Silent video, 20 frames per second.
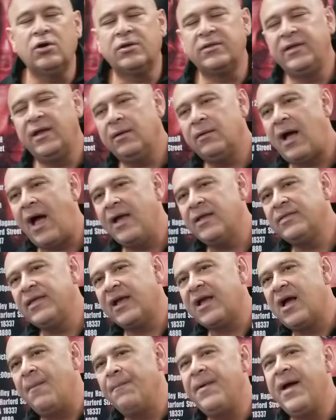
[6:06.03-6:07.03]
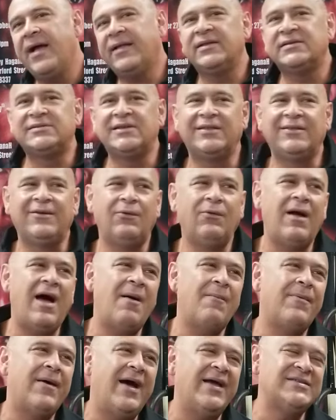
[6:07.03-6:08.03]
They come back, they say the
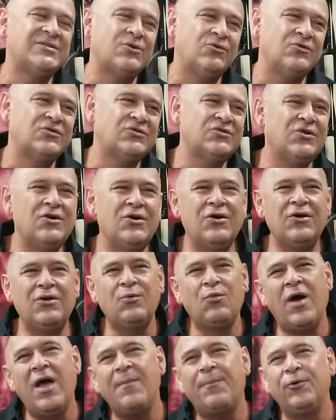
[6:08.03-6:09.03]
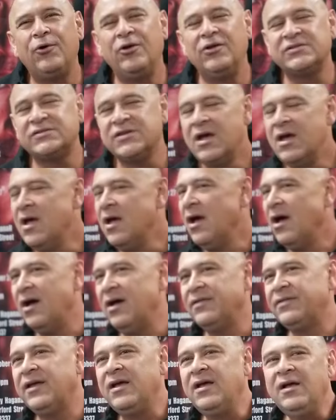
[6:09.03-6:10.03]
rabbi is concerned, weapons,
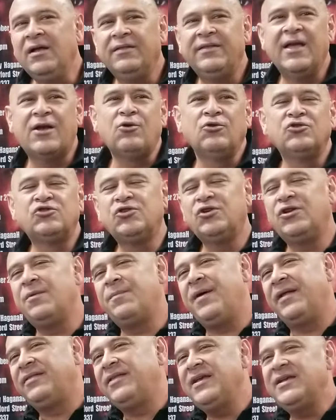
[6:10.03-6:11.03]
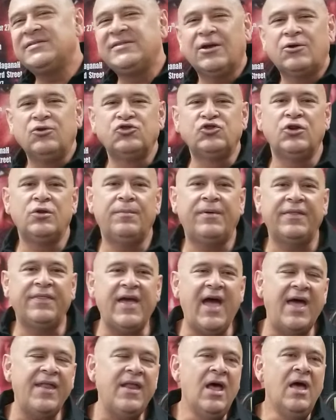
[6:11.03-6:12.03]
they're concerned about this, they're concerned about
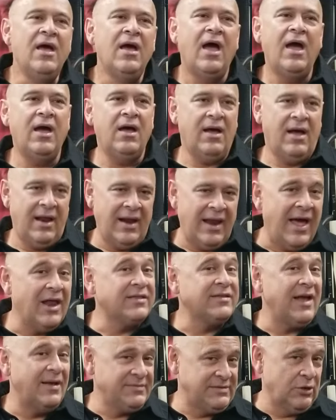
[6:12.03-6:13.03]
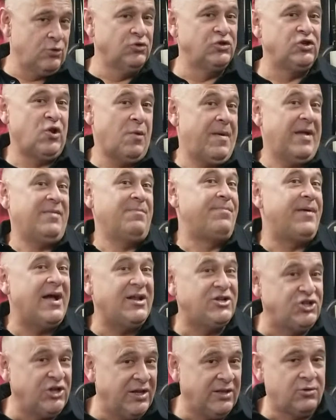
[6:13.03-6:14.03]
that. A lot of times they're concerned about
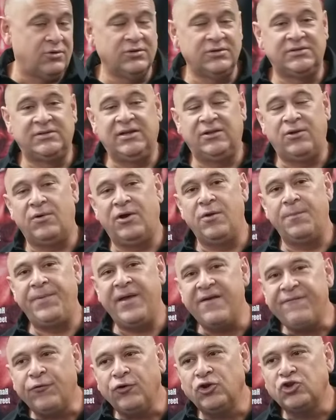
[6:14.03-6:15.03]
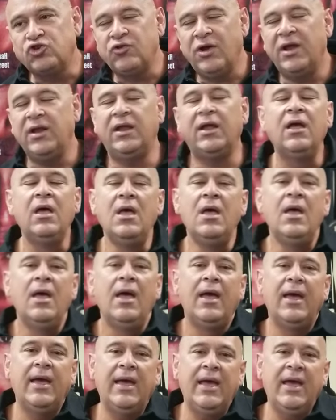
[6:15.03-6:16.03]
budget because they don't want to pay for the training.
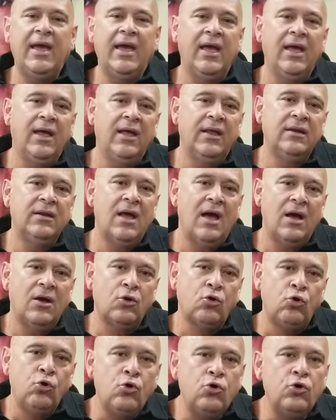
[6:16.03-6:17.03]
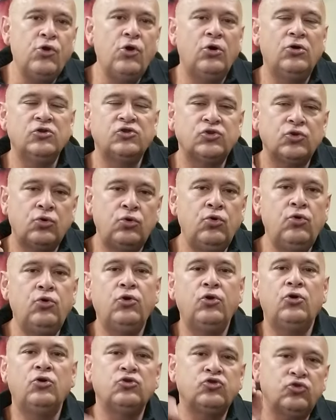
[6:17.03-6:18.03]
And kudos
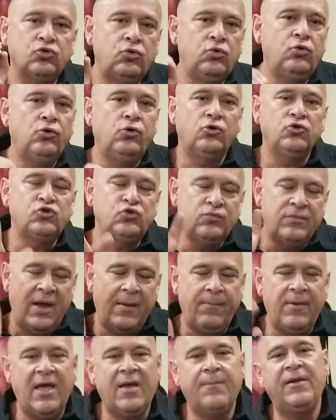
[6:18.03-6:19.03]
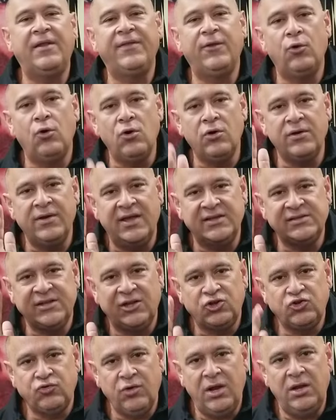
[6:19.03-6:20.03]
to my black belt that organized that
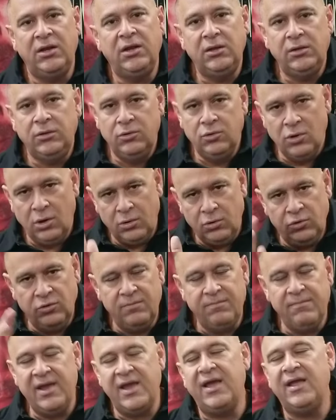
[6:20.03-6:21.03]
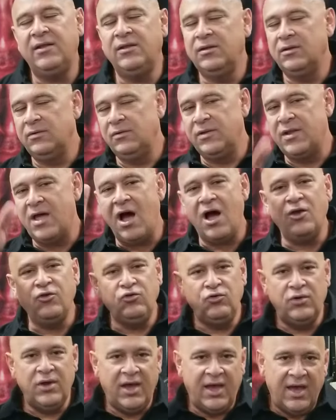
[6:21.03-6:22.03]
training. You're a good man. Now
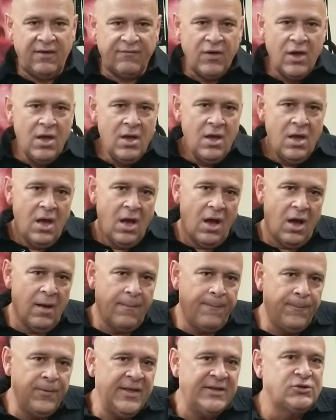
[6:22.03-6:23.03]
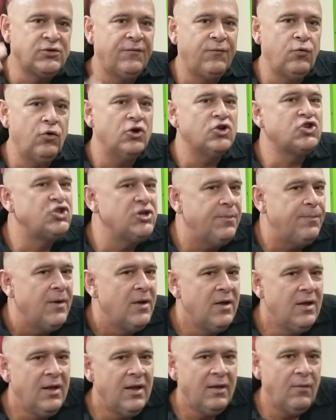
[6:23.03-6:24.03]
you have a place of worship
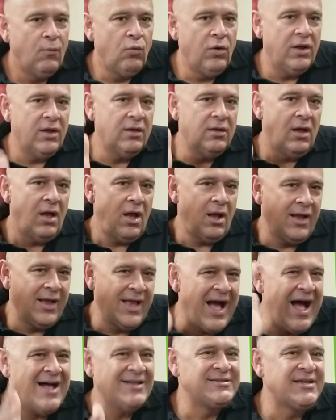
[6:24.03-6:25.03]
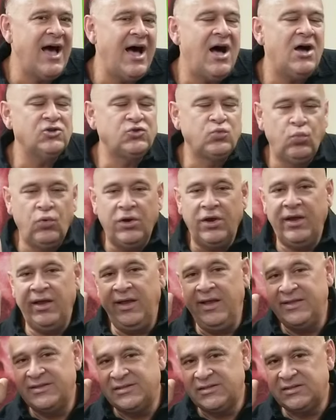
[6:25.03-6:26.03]
where a God's house where
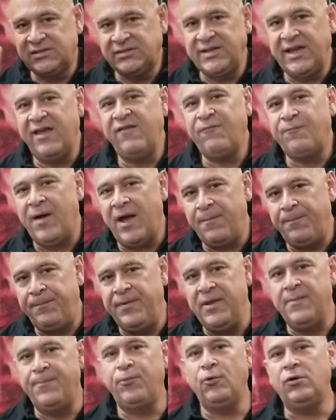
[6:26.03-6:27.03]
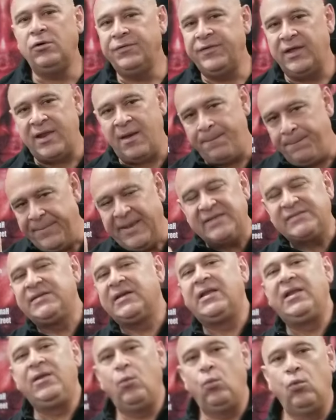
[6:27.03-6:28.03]
it's saved by people that are
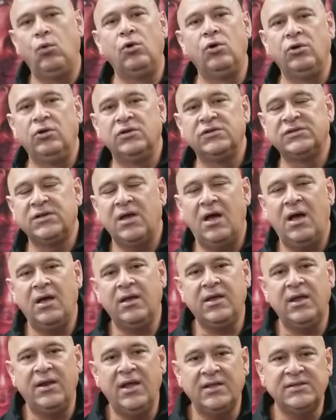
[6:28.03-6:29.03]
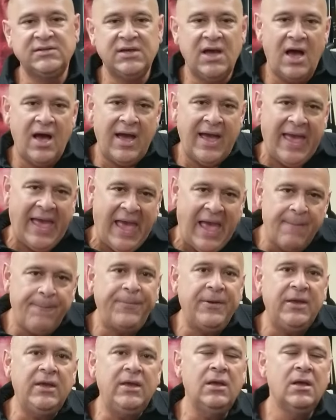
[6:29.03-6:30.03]
basically warriors. I cannot say how
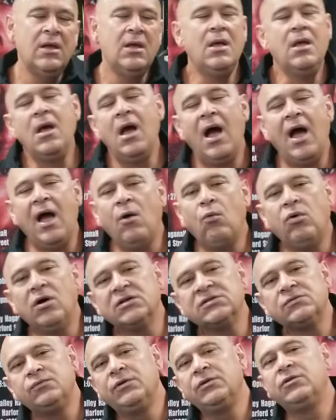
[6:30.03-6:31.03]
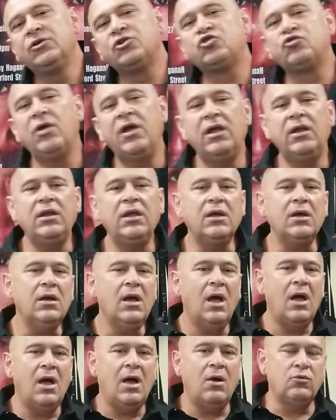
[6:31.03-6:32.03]
happy I was with the
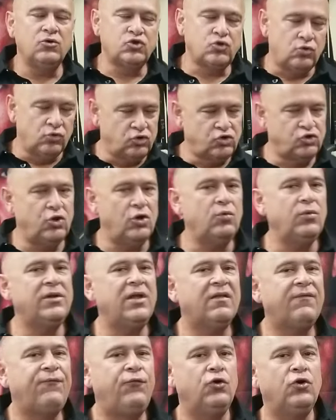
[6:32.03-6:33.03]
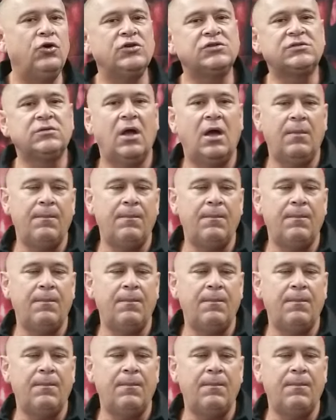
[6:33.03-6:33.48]
training. I was concerned with it first.